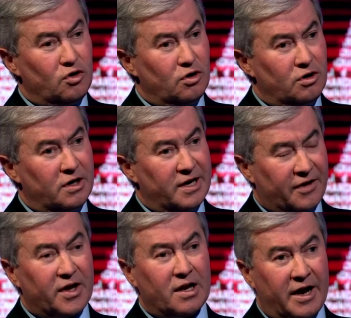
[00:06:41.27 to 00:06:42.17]

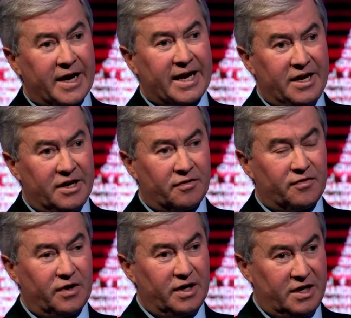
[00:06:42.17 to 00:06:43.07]
Nothing like
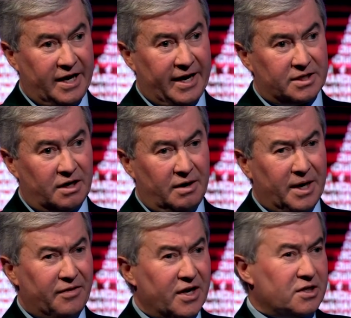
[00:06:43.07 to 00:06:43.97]
enough yet. I
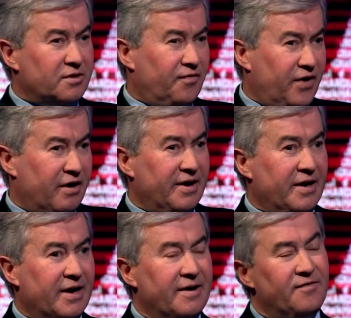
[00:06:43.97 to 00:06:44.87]
mean, I think it's a
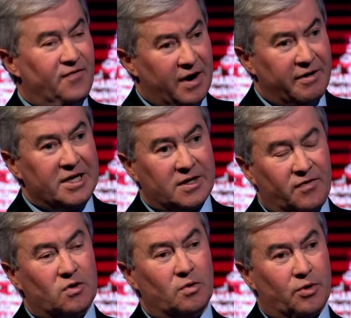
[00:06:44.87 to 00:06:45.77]
very, very
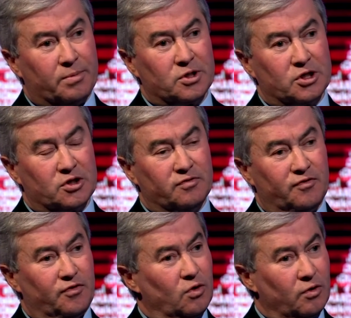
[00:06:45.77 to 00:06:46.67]
difficult proposition
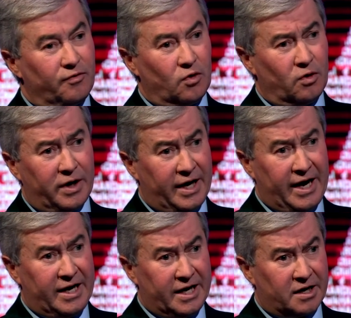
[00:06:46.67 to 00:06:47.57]
for
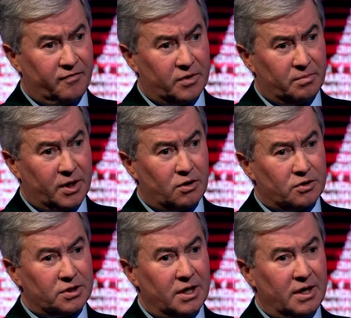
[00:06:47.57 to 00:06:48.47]
any government
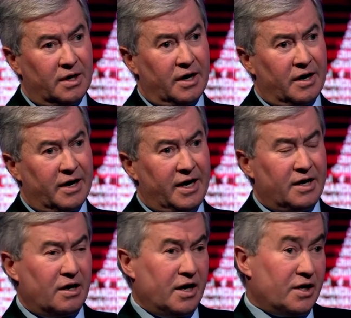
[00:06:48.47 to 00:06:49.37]
because
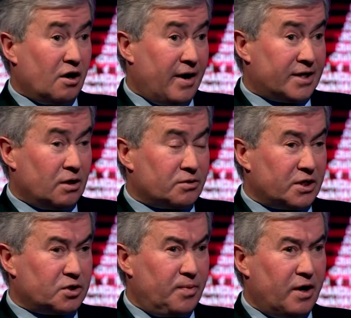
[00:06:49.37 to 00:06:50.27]
in our adult
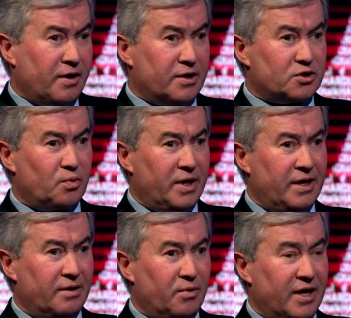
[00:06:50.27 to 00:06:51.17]
experience,
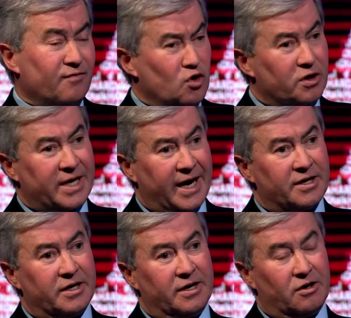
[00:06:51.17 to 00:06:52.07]
we have not
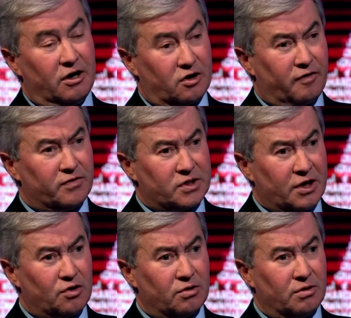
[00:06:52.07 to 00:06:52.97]
had a
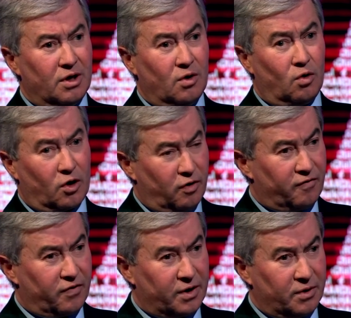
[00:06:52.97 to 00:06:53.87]
confrontation or a
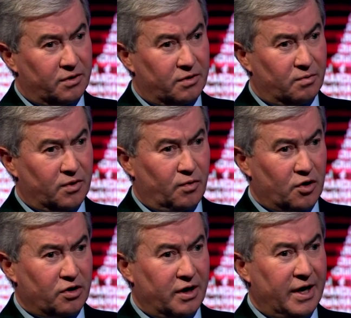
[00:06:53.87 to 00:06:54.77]
conflict with
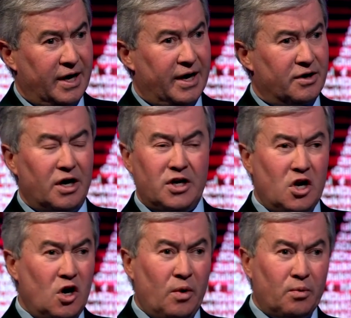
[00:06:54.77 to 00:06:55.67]
Russia. And
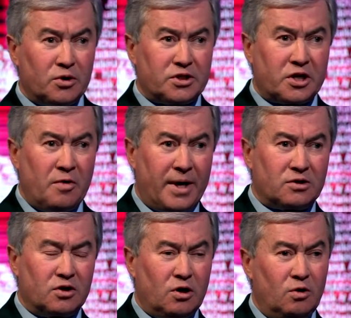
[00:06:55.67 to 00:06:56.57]
no one wants to go back
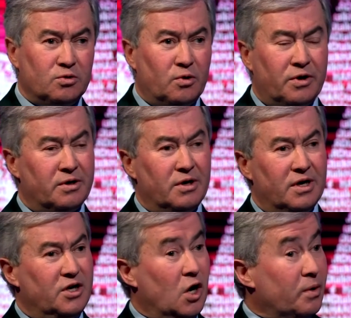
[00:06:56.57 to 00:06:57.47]
to the Cold War, and
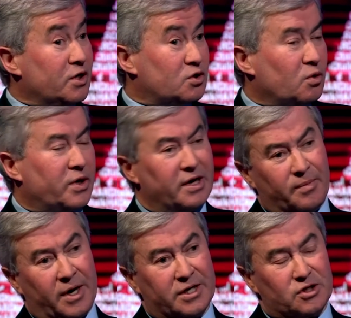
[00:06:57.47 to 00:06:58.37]
no one is talking
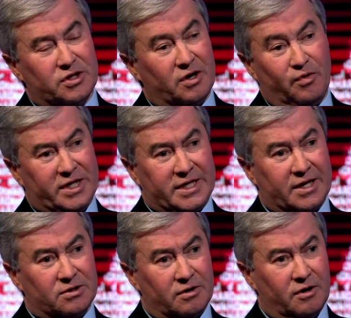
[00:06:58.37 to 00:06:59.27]
about actually a
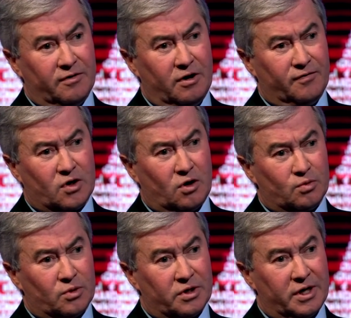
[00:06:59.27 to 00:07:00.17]
reset of the Cold War.